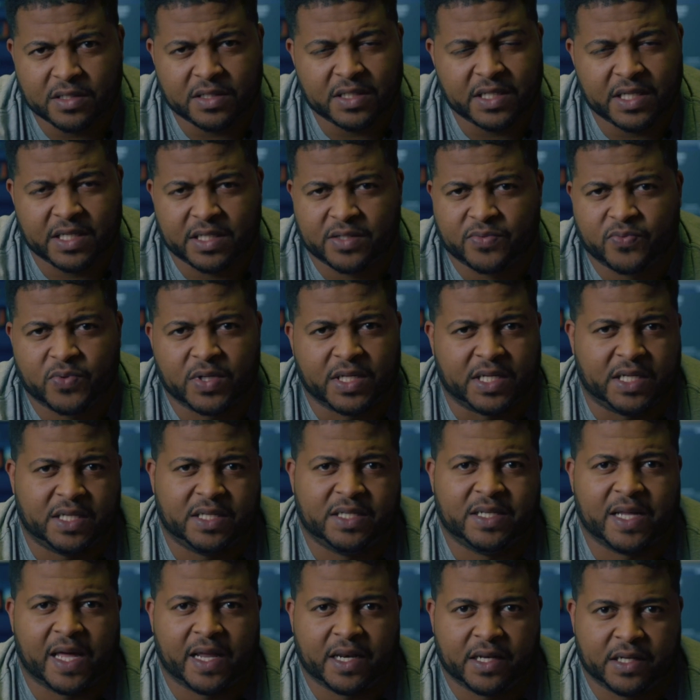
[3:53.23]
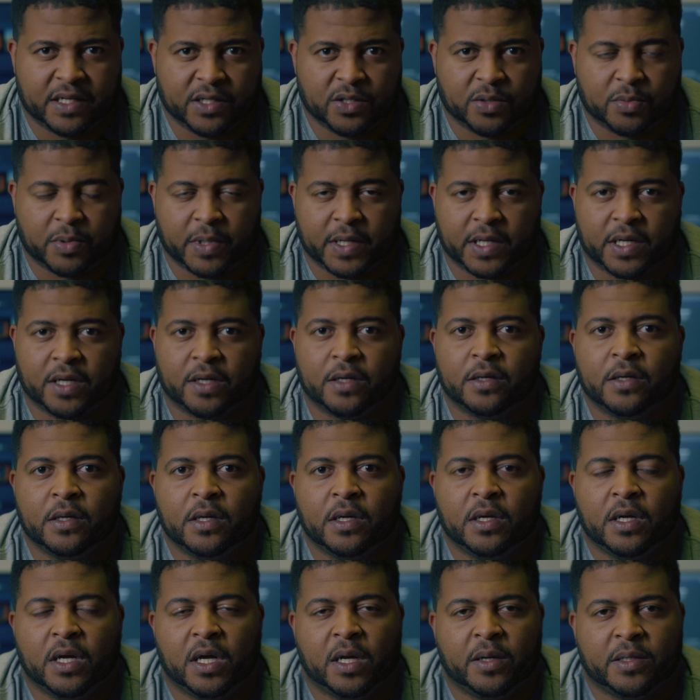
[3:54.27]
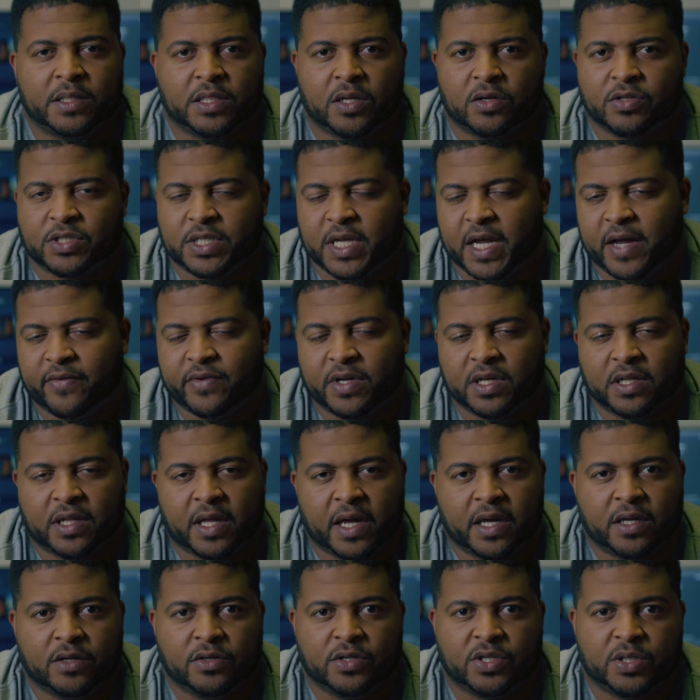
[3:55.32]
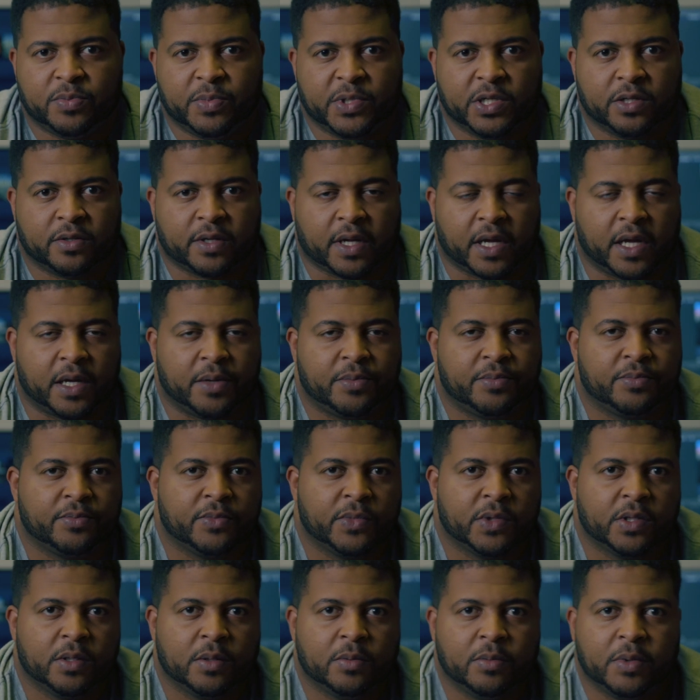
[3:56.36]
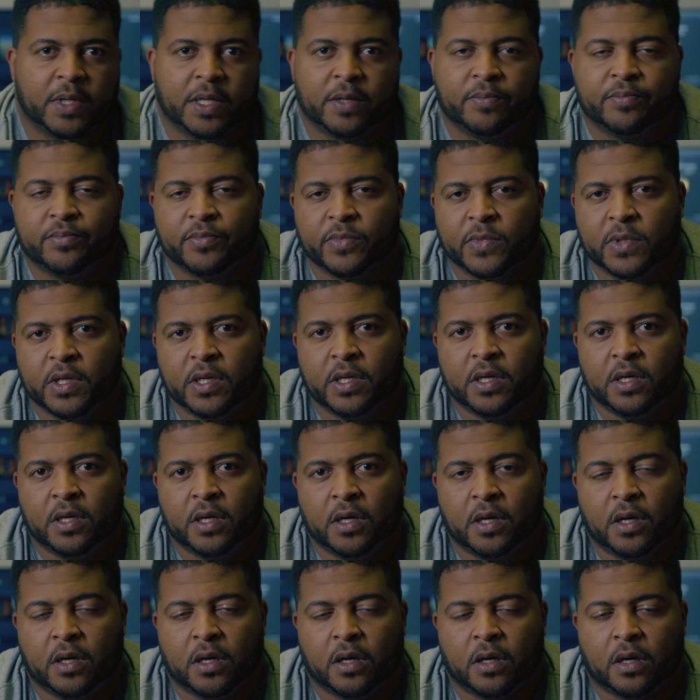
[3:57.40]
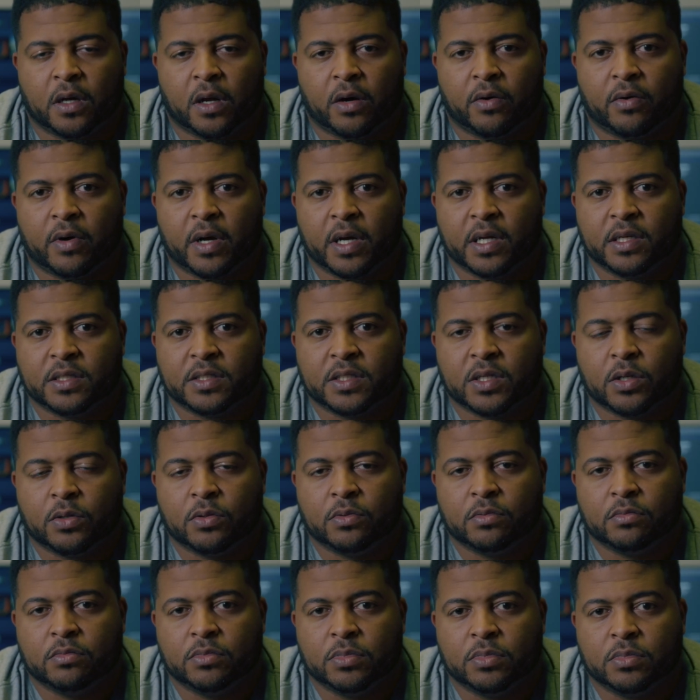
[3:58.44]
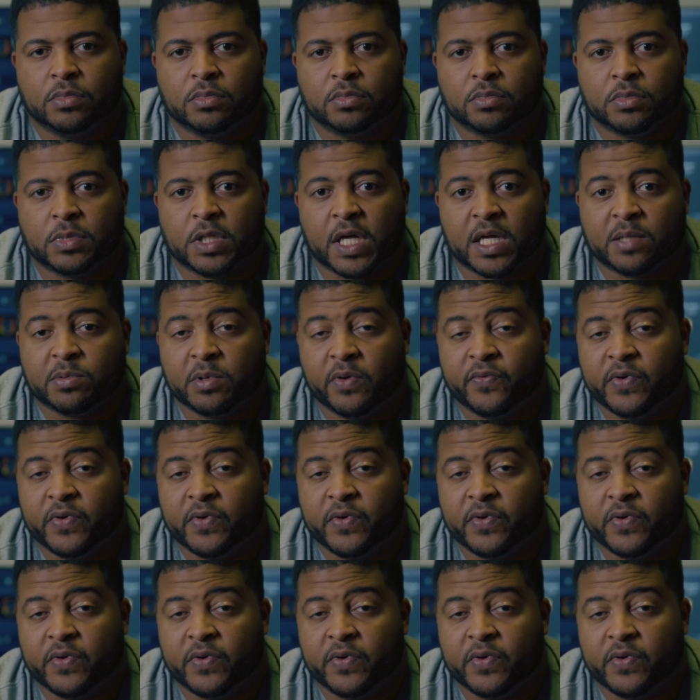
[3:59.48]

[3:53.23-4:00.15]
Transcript: it's really not a deal breaker. As long as you have a good light, you should be okay. But all right, so that's my